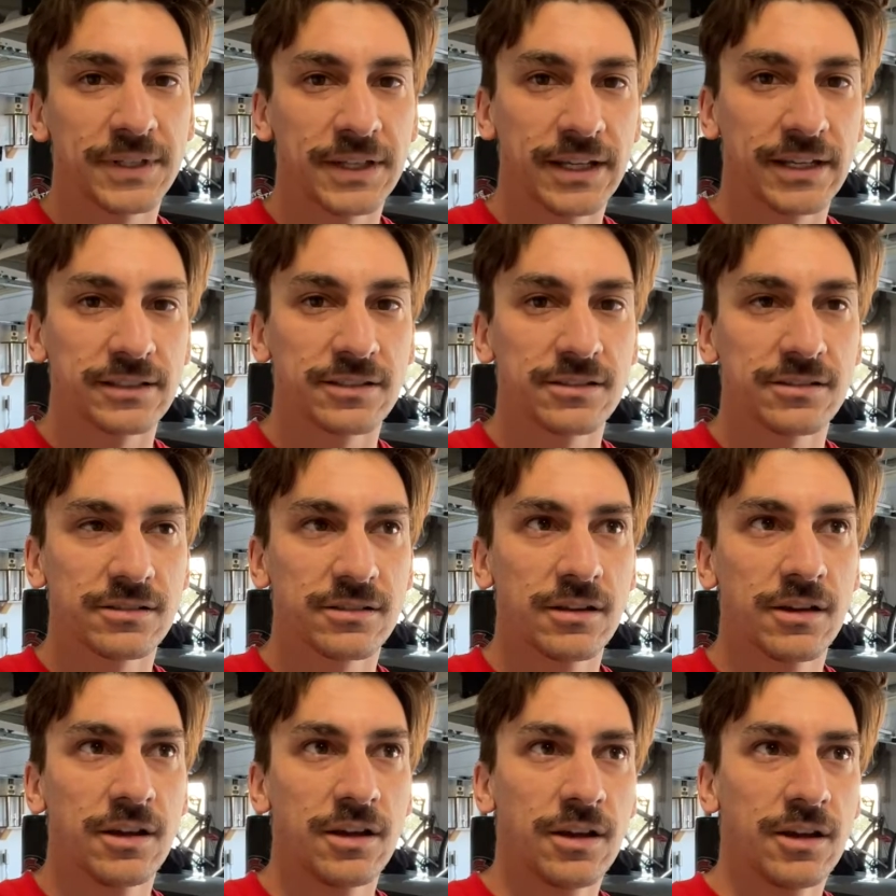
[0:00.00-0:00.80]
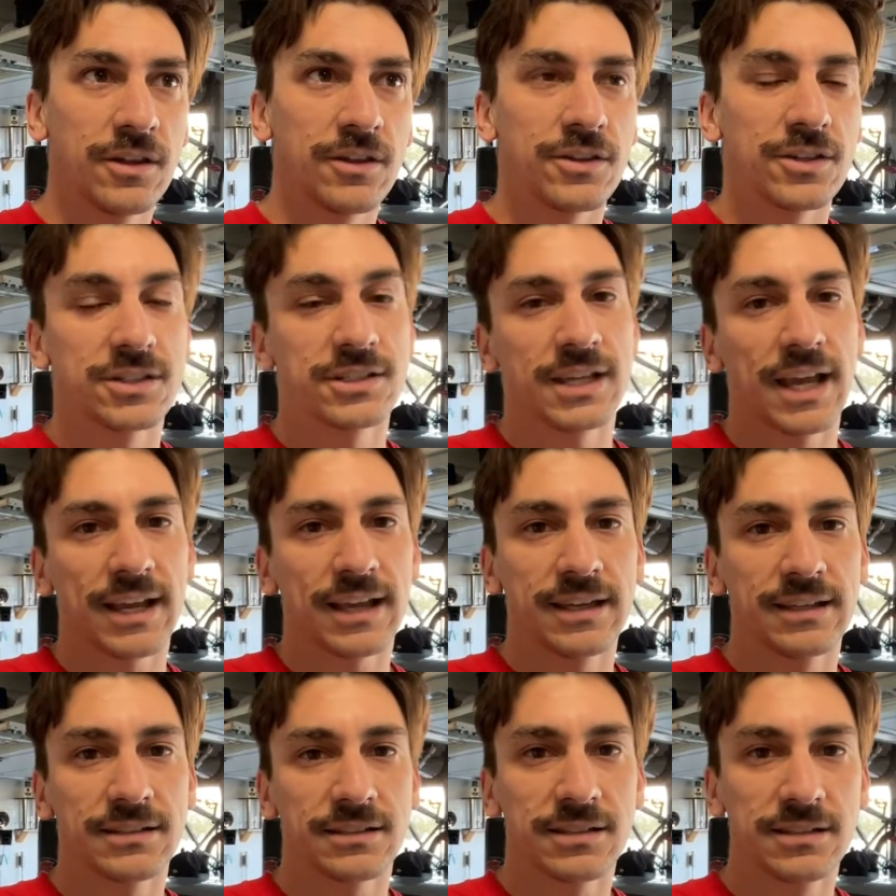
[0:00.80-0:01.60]
It's the
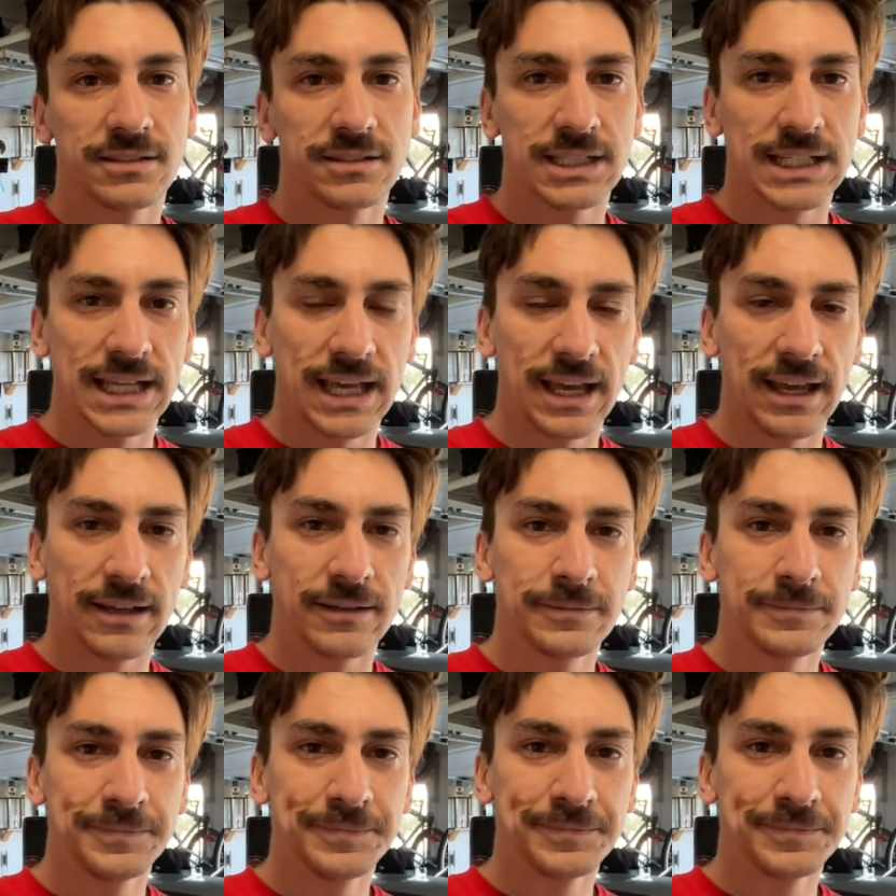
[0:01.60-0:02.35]
2nd today.